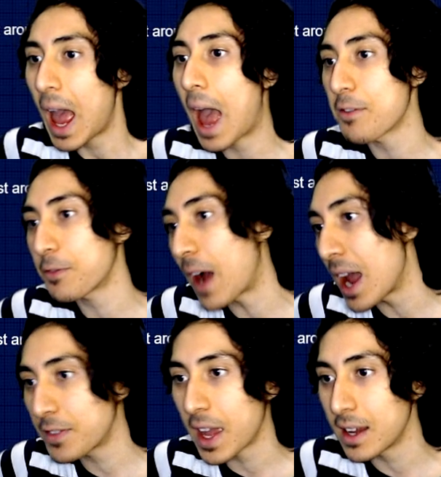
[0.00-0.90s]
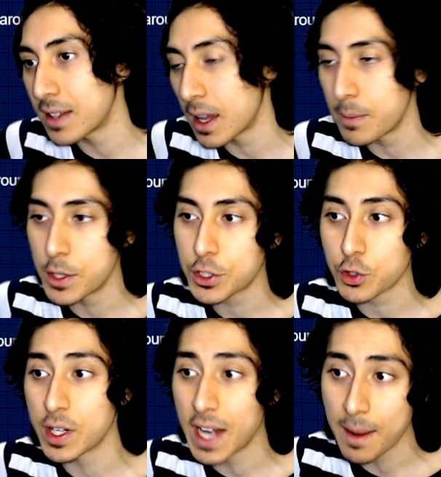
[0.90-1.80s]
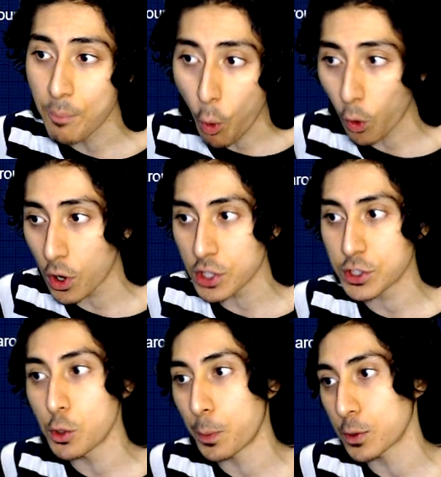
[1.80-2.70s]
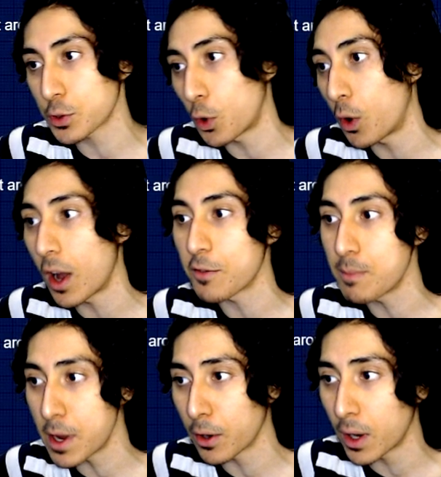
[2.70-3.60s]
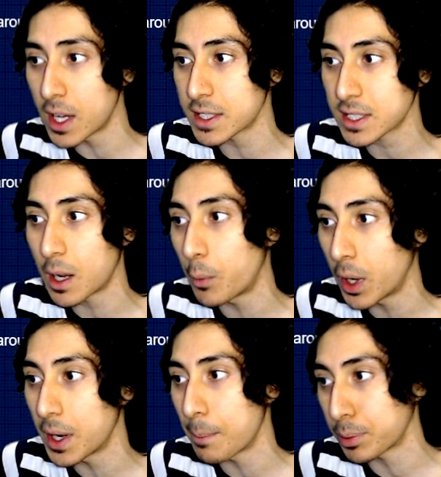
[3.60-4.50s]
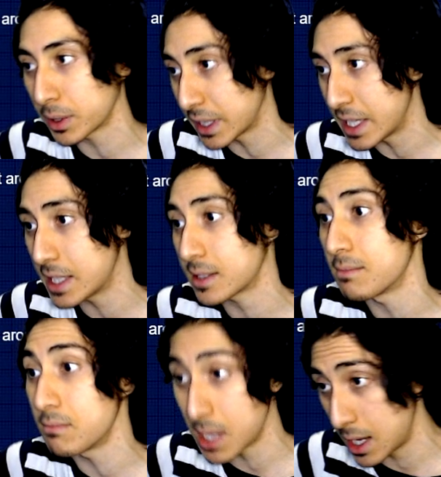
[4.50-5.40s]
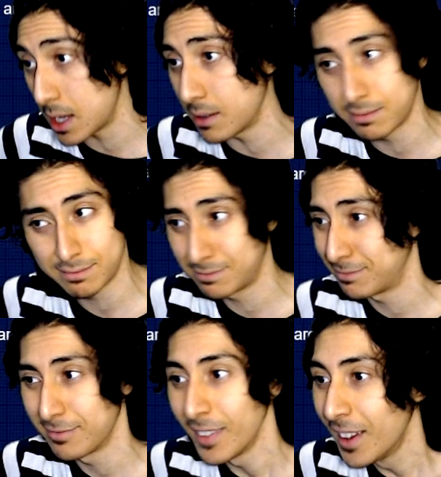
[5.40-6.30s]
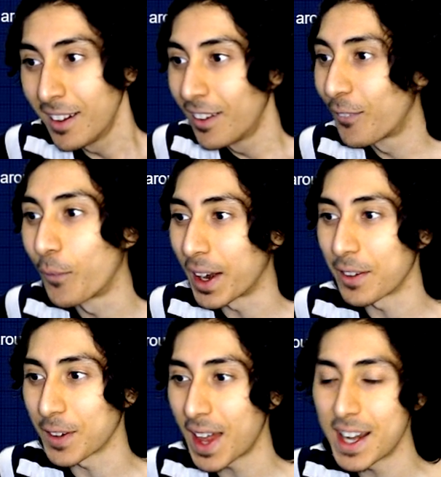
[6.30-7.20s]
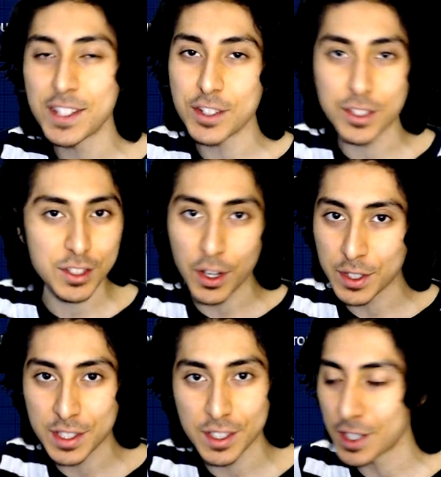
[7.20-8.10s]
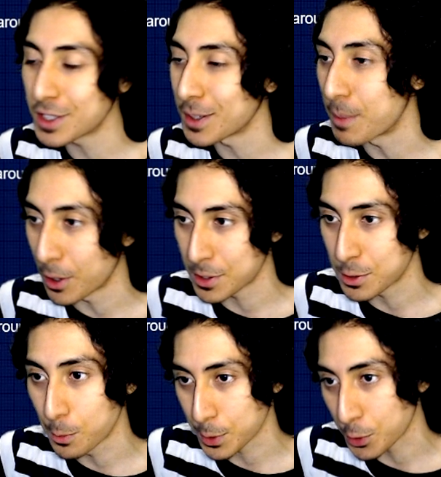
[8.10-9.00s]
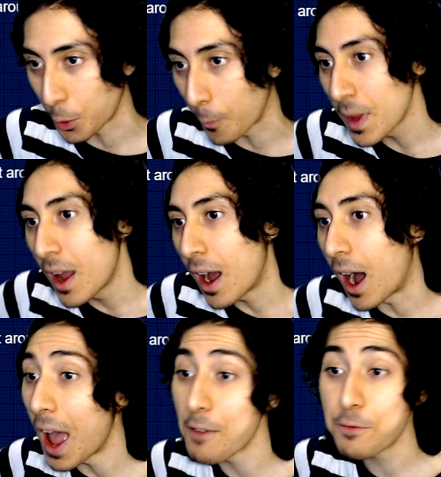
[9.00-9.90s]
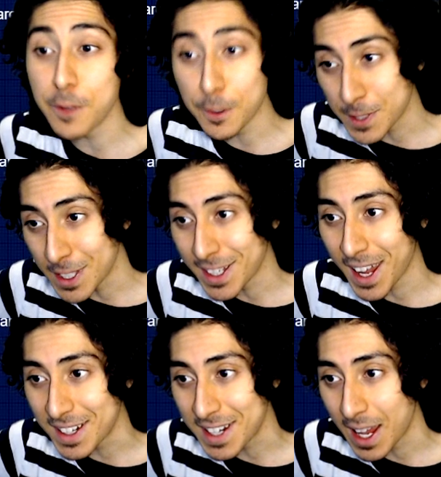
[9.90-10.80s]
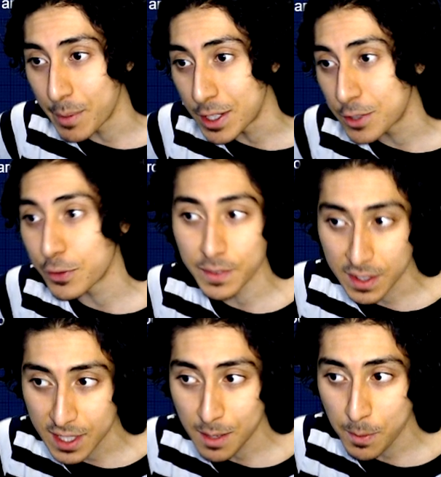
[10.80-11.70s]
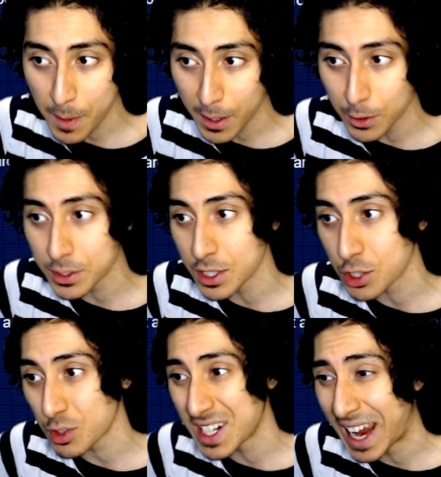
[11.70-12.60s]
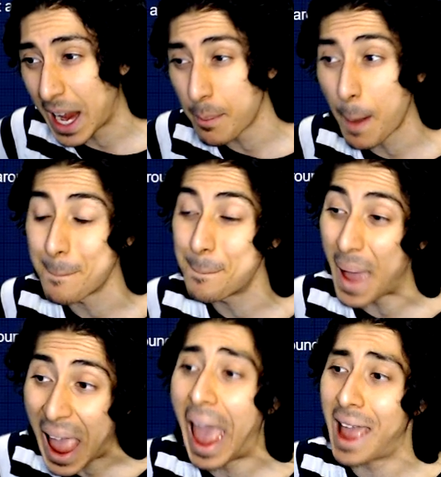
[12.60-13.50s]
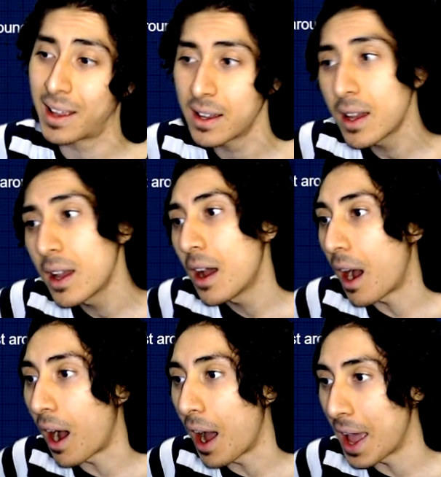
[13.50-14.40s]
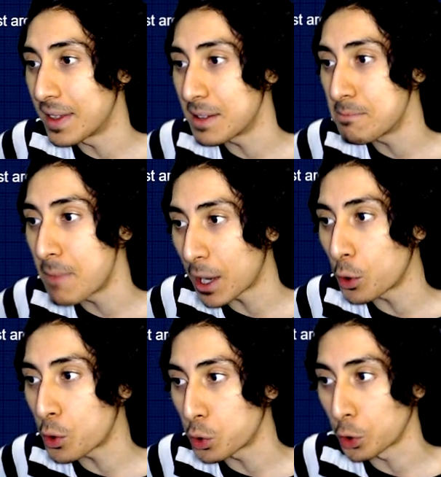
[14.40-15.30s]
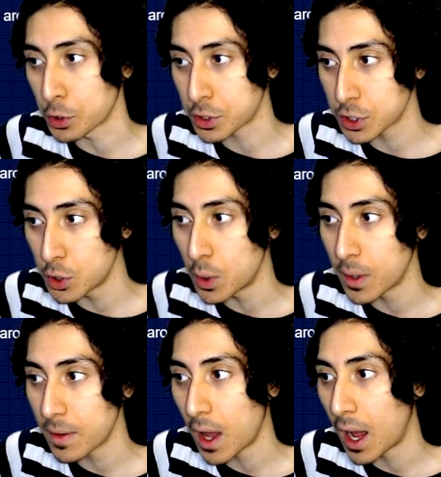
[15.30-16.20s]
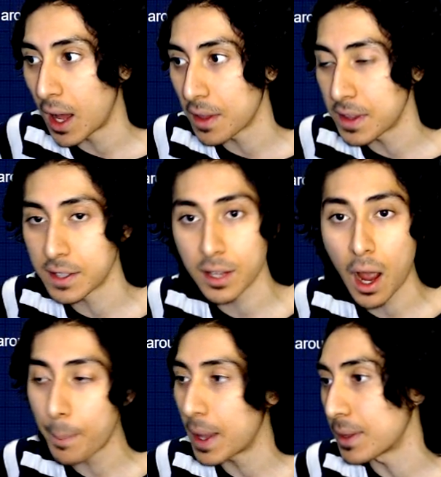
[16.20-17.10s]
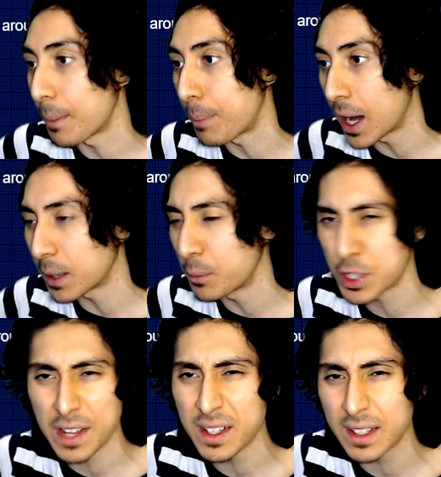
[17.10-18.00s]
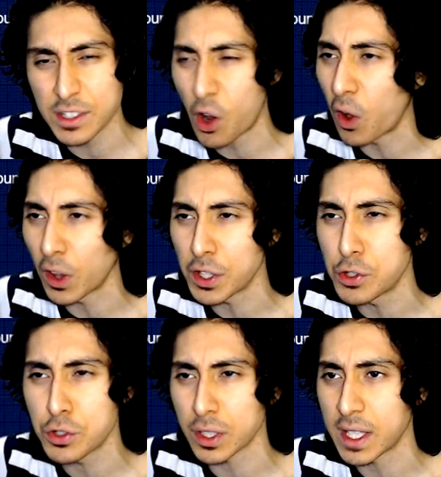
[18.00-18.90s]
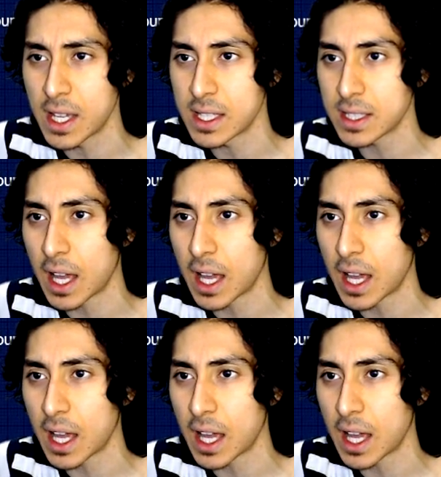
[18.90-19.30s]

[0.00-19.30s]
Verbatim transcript: At 5k damage, street name more, Super Soul of Mira, someone please me. Whatever that is, you just know it's a Mira Super Soul. At 15k damage, 50 TP medals, street name back. And the Metal Cooler suit, the top and the bottom, which I think that's all it usually is.